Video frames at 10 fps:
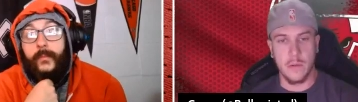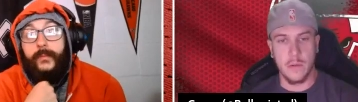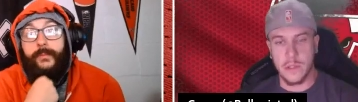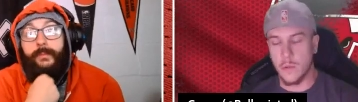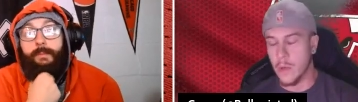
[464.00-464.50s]
Speaker 1: to.
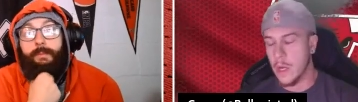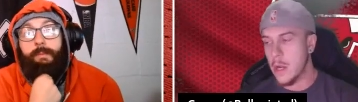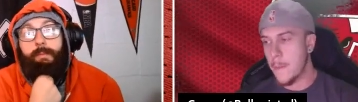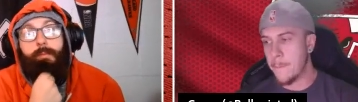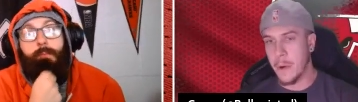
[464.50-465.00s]

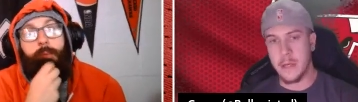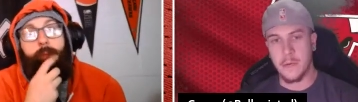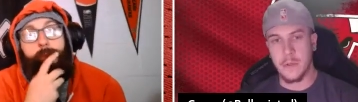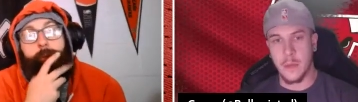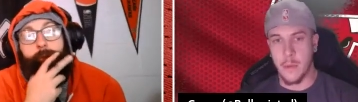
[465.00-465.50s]
But
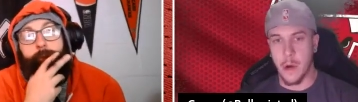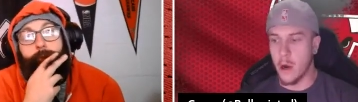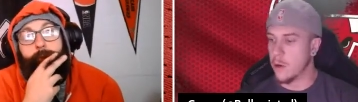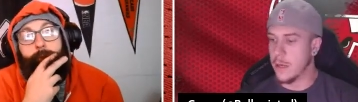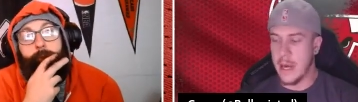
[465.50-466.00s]
DeMar,
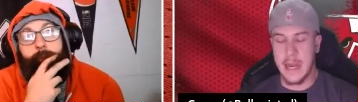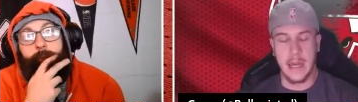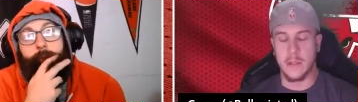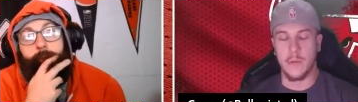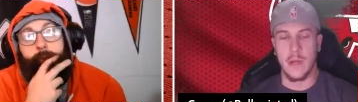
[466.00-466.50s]
I, I do
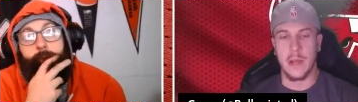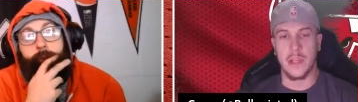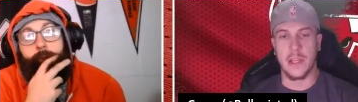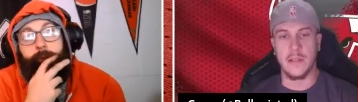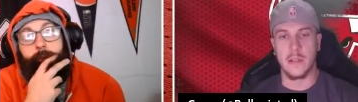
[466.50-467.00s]
not think he's
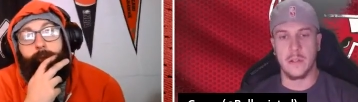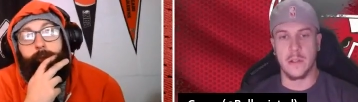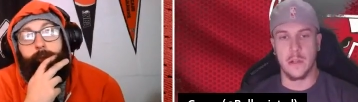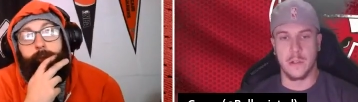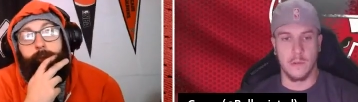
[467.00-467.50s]
untouchable
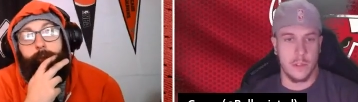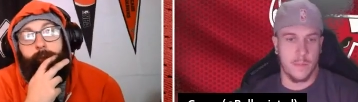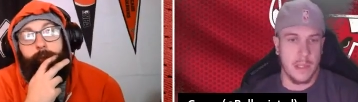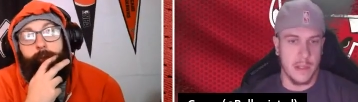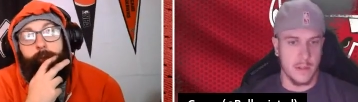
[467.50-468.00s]
just because
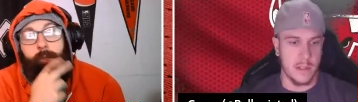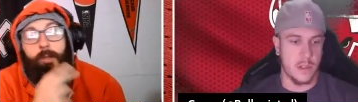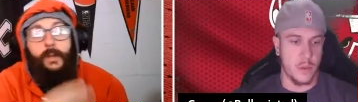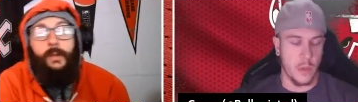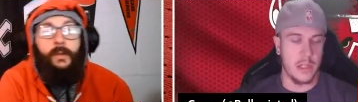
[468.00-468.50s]

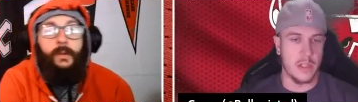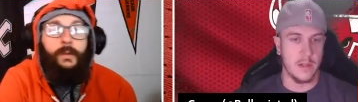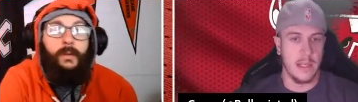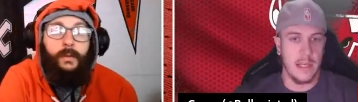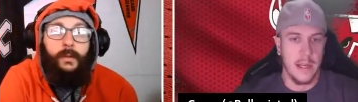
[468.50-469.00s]
situationally
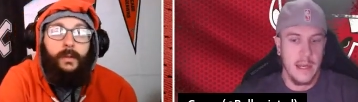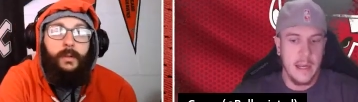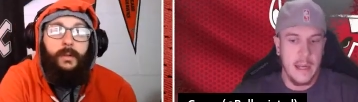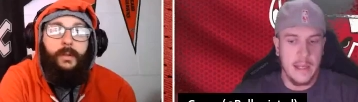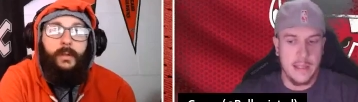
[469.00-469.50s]

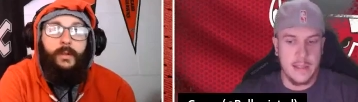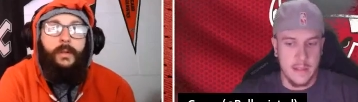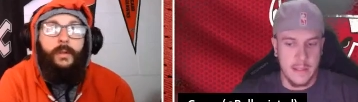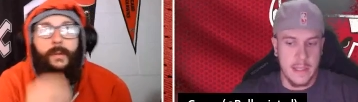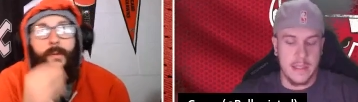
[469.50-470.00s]
it's it's
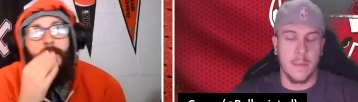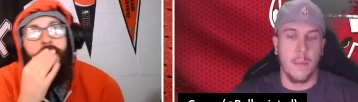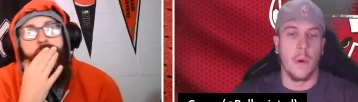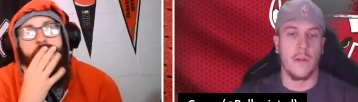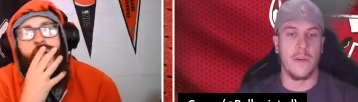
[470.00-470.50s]
the point of
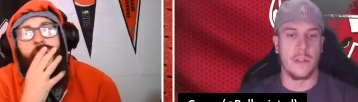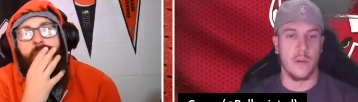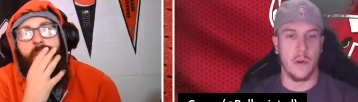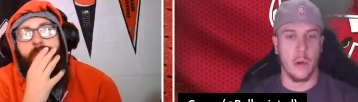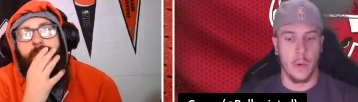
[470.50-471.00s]
his career
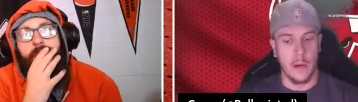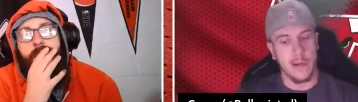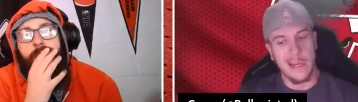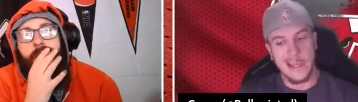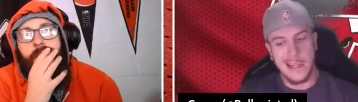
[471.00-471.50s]
where
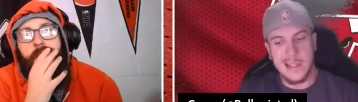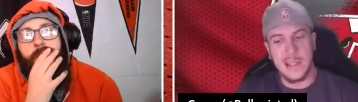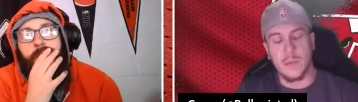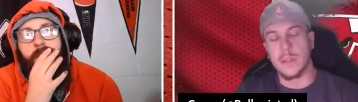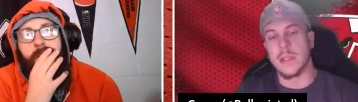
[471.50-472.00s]
this is what's
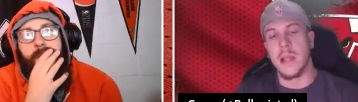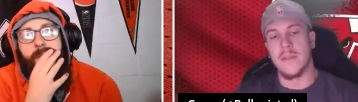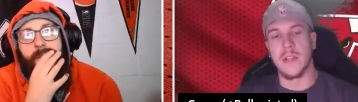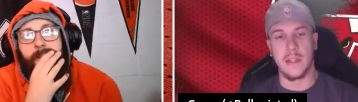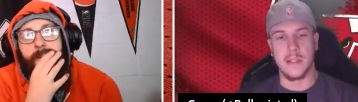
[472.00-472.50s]
left in the
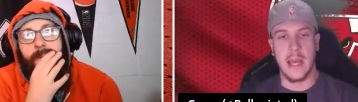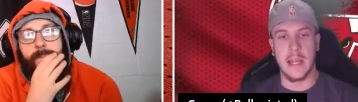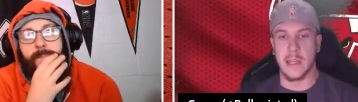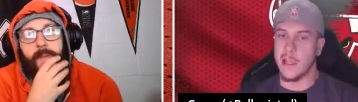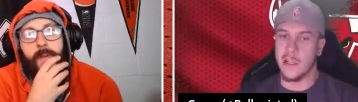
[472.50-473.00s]
tank and he
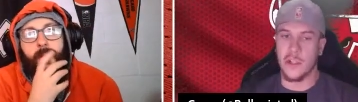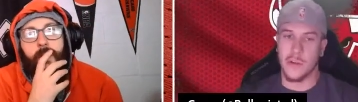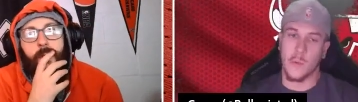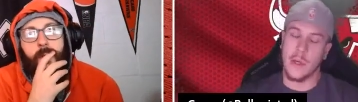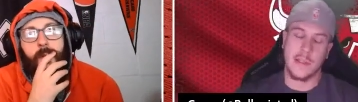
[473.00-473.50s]
shouldn't
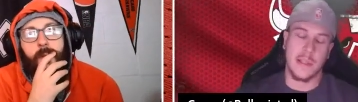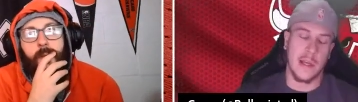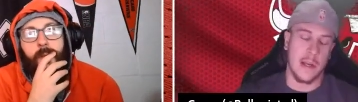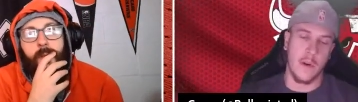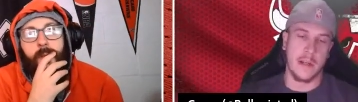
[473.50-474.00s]
waste it on a
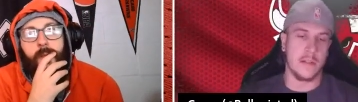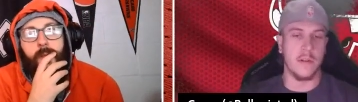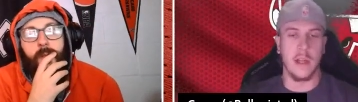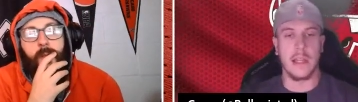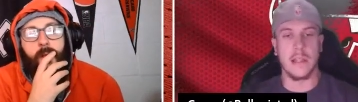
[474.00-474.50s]
roster like
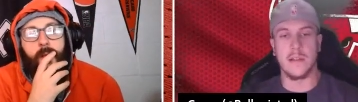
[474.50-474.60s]
this.